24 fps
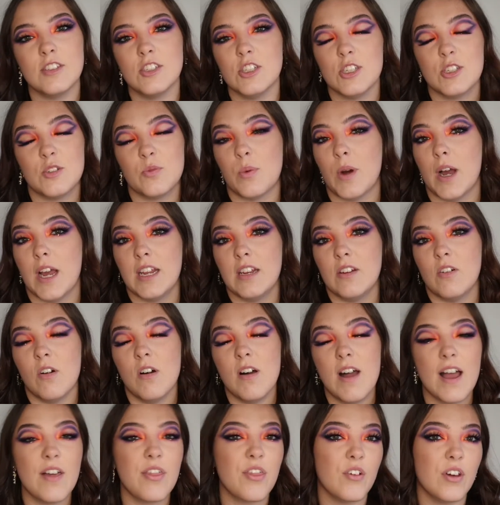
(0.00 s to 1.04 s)
just why
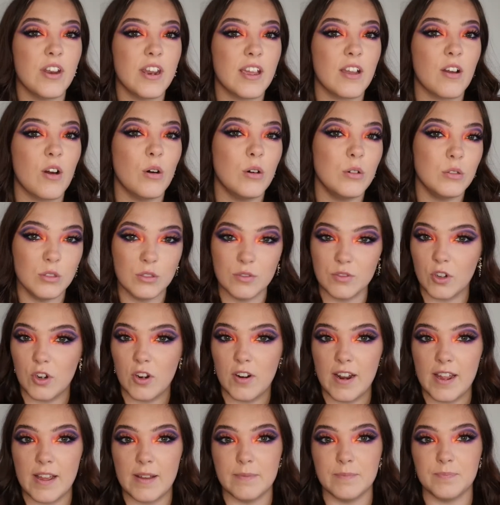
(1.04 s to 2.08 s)
not? I thought it called
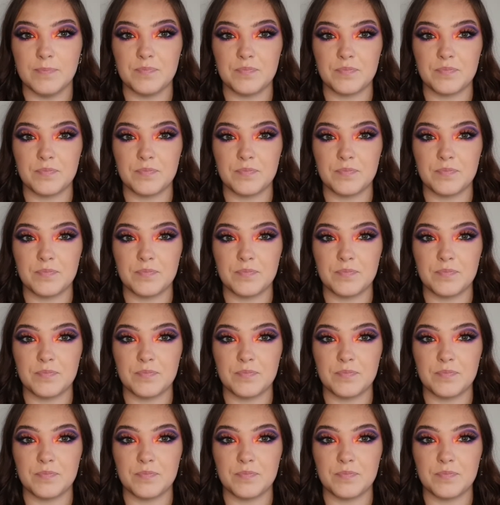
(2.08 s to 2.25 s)
for it.